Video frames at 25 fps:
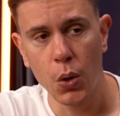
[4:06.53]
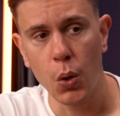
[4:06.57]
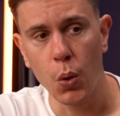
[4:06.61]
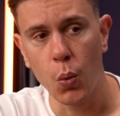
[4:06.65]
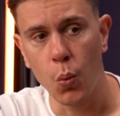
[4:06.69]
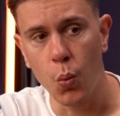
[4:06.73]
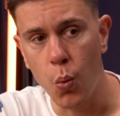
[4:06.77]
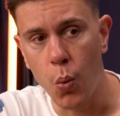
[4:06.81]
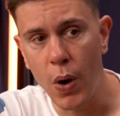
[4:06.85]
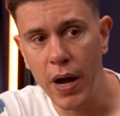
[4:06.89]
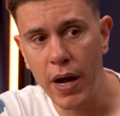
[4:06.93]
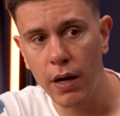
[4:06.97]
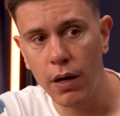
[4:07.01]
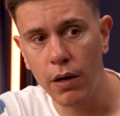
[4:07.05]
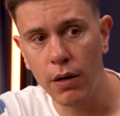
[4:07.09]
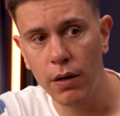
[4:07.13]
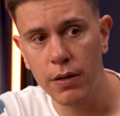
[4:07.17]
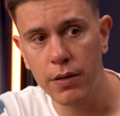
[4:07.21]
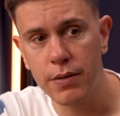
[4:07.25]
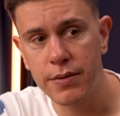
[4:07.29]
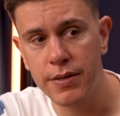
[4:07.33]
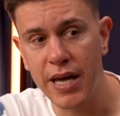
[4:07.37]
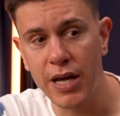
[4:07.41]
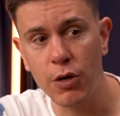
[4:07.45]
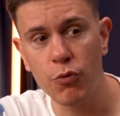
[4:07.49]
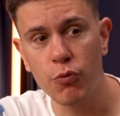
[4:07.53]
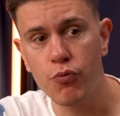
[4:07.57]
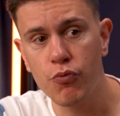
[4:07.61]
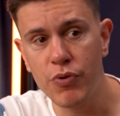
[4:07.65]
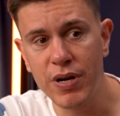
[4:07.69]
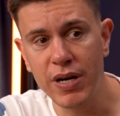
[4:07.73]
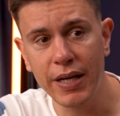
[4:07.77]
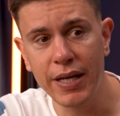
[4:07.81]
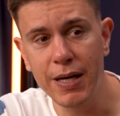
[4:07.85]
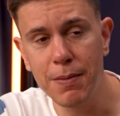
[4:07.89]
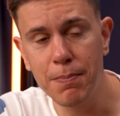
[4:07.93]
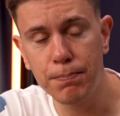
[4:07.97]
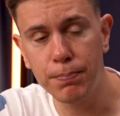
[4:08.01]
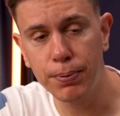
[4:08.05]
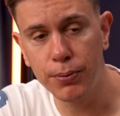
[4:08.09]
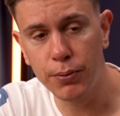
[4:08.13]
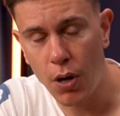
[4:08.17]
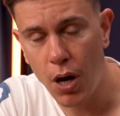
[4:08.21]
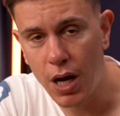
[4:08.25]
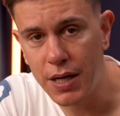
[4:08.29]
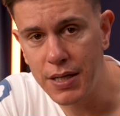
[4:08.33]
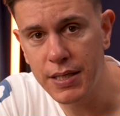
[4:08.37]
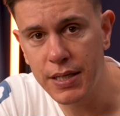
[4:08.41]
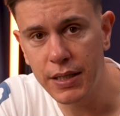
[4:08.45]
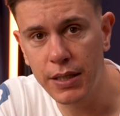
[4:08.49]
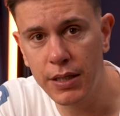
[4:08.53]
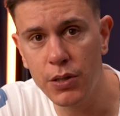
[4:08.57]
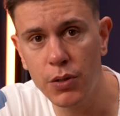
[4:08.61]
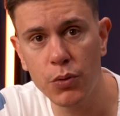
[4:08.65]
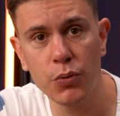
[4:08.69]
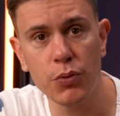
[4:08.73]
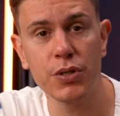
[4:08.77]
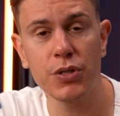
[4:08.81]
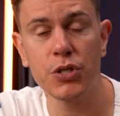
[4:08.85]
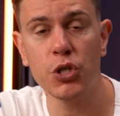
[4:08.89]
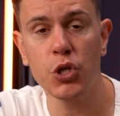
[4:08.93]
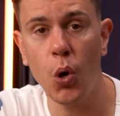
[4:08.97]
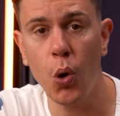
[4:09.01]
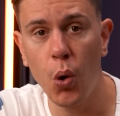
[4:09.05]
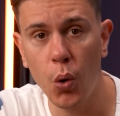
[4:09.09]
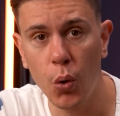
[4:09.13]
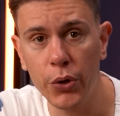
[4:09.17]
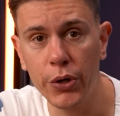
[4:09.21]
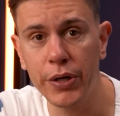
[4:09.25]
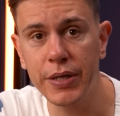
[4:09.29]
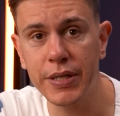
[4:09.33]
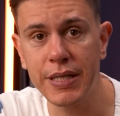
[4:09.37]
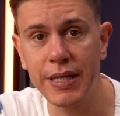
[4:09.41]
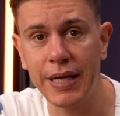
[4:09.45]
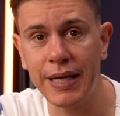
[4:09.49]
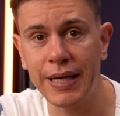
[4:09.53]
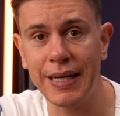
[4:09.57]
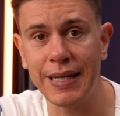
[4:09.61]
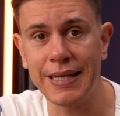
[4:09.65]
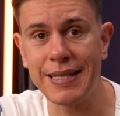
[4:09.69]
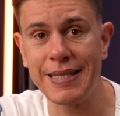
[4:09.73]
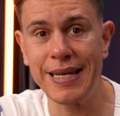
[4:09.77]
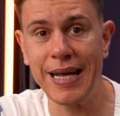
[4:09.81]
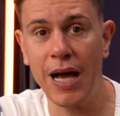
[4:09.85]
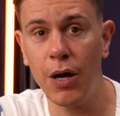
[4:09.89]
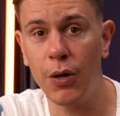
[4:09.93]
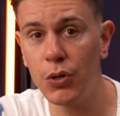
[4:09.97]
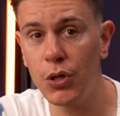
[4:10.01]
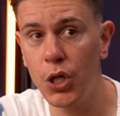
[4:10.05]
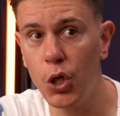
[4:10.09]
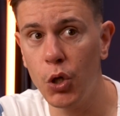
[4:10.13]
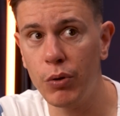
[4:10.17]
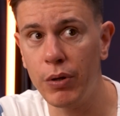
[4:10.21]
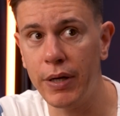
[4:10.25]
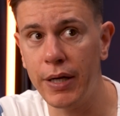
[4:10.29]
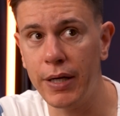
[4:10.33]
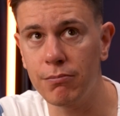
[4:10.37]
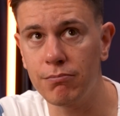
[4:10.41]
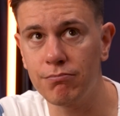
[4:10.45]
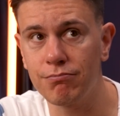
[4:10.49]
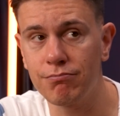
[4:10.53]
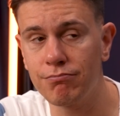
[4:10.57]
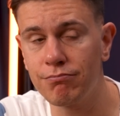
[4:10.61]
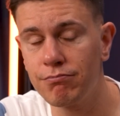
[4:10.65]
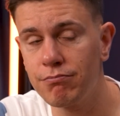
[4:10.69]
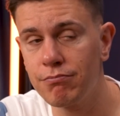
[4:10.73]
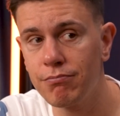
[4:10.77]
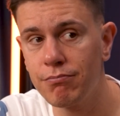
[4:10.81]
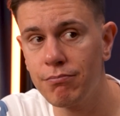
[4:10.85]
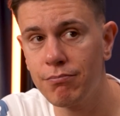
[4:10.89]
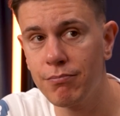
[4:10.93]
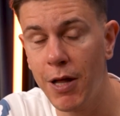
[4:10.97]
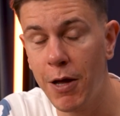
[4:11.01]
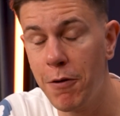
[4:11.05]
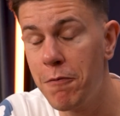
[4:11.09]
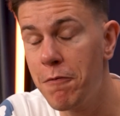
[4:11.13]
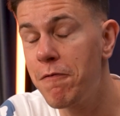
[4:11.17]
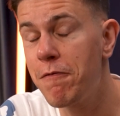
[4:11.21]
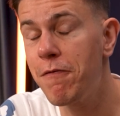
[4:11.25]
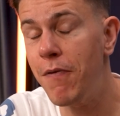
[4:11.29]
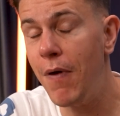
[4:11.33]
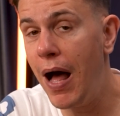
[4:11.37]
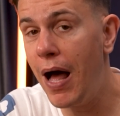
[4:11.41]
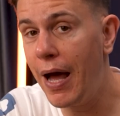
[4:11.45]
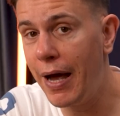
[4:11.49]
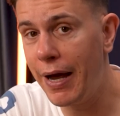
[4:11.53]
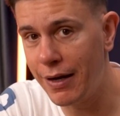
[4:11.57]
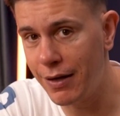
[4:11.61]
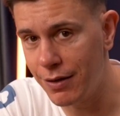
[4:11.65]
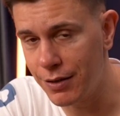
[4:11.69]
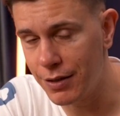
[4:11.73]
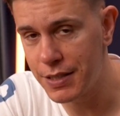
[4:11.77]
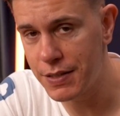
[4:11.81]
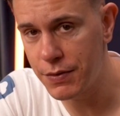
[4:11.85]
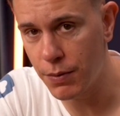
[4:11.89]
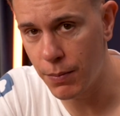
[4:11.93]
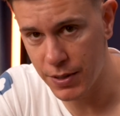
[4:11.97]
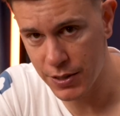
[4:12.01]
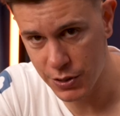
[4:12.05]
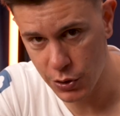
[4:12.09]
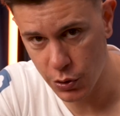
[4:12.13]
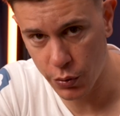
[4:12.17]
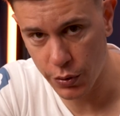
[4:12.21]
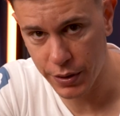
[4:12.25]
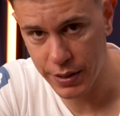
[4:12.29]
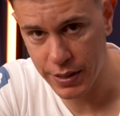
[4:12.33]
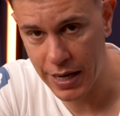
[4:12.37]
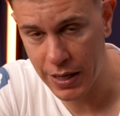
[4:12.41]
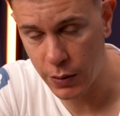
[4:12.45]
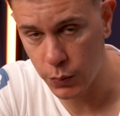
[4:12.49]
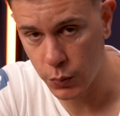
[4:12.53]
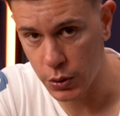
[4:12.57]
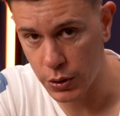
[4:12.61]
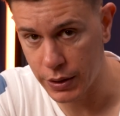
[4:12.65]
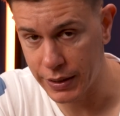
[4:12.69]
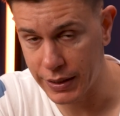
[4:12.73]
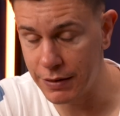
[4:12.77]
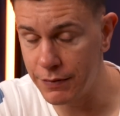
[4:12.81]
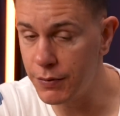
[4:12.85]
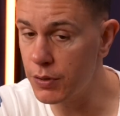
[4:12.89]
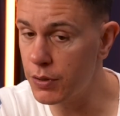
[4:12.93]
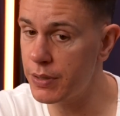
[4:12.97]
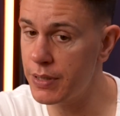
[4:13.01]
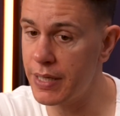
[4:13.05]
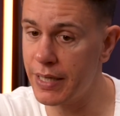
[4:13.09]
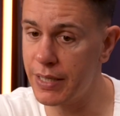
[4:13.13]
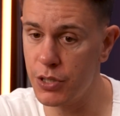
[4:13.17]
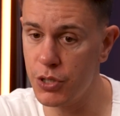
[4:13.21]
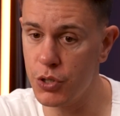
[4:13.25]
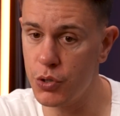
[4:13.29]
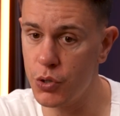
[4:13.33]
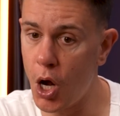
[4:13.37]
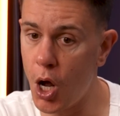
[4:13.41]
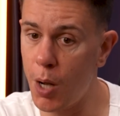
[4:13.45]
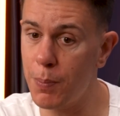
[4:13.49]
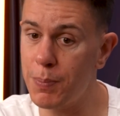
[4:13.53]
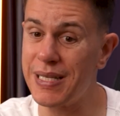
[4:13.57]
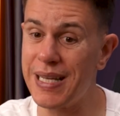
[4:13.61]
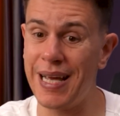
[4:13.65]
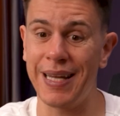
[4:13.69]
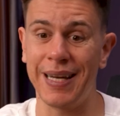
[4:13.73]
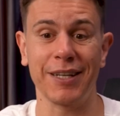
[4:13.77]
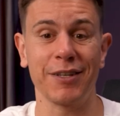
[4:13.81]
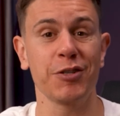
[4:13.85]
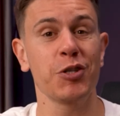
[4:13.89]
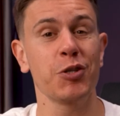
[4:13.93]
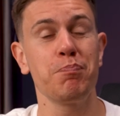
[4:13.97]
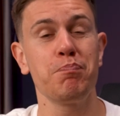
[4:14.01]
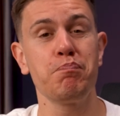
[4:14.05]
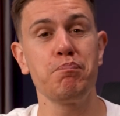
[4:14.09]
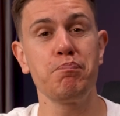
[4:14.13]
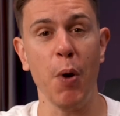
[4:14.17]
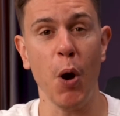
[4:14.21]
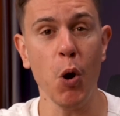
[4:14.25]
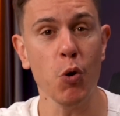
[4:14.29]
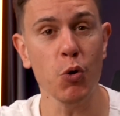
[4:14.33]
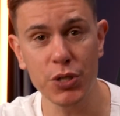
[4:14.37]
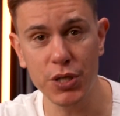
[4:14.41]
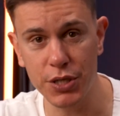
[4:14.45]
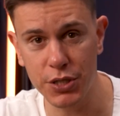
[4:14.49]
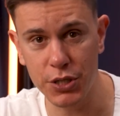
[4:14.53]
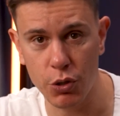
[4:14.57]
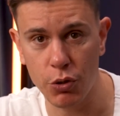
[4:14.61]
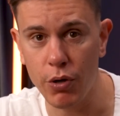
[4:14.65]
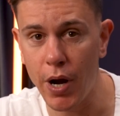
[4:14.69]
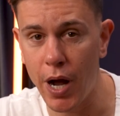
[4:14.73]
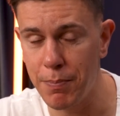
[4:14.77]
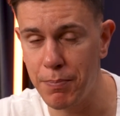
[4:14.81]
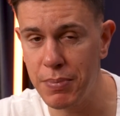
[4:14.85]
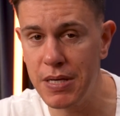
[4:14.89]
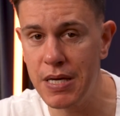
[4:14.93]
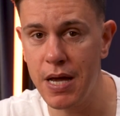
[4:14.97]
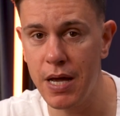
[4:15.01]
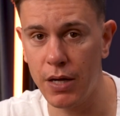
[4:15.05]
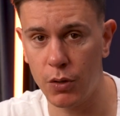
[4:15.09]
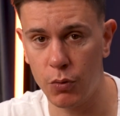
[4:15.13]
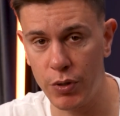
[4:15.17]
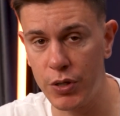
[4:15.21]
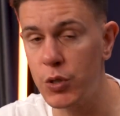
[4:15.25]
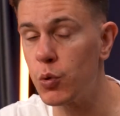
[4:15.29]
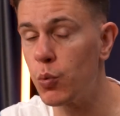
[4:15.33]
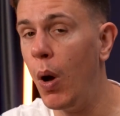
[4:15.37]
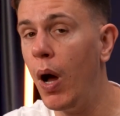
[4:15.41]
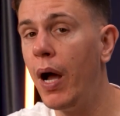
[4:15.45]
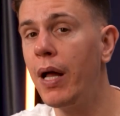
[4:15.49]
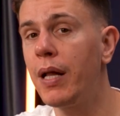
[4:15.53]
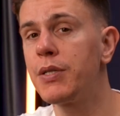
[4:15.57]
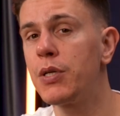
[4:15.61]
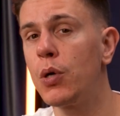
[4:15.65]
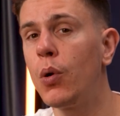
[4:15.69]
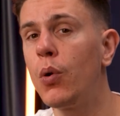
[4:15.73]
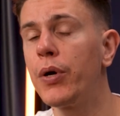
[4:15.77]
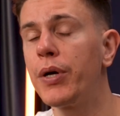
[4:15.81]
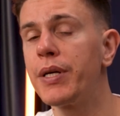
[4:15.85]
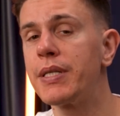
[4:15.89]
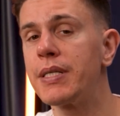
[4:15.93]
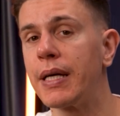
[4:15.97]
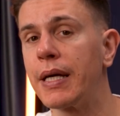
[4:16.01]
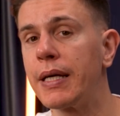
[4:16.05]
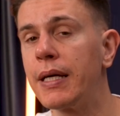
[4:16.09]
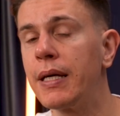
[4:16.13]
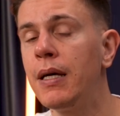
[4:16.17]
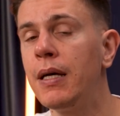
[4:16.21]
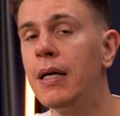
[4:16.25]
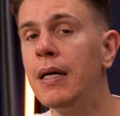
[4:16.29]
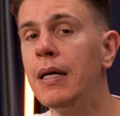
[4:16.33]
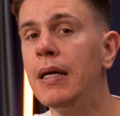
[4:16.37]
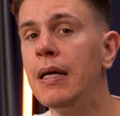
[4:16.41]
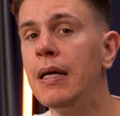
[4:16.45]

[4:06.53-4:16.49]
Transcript: where they really prosecute torrenting and downloading files from the torrent network, if your connection drops and exposes your IP address while torrenting,